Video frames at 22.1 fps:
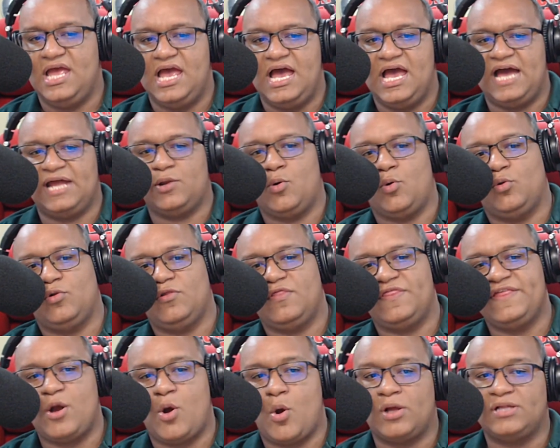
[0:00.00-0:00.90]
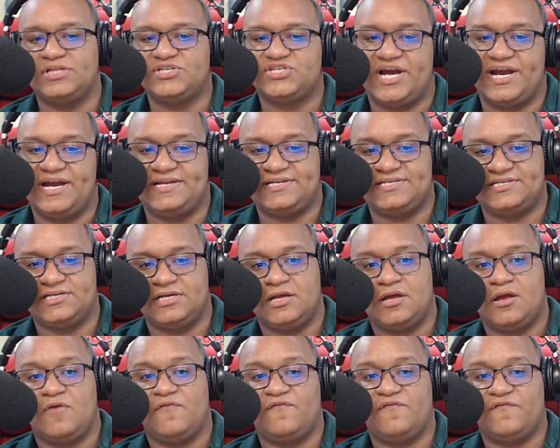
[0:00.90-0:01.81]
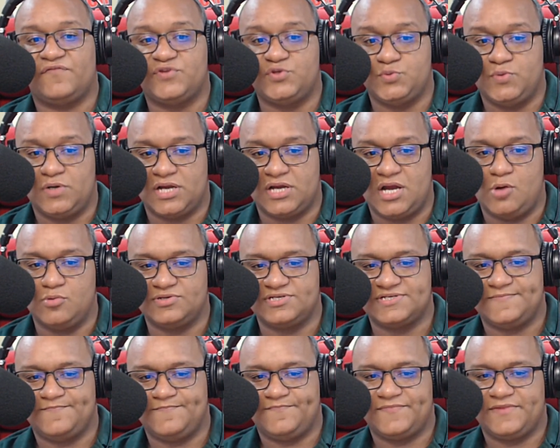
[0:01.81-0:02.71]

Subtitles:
and hold the oil giant to account?